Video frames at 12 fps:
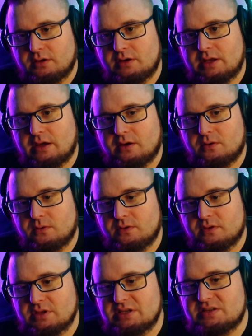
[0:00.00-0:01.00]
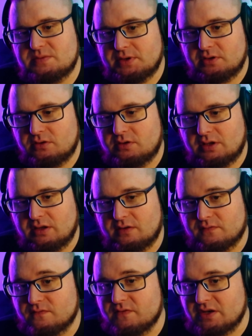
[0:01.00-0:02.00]
Now, this build
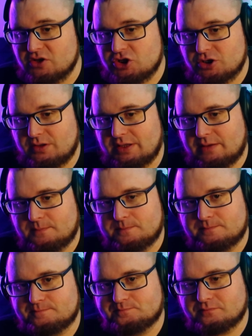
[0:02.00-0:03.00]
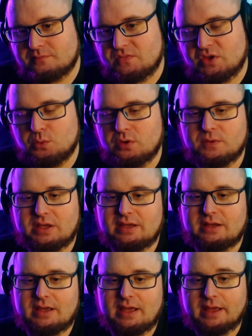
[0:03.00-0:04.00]
eventually, when we
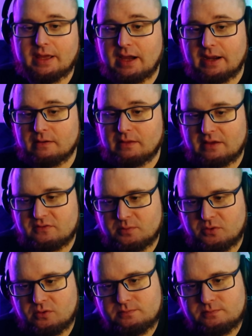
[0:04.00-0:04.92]
get a higher life pool,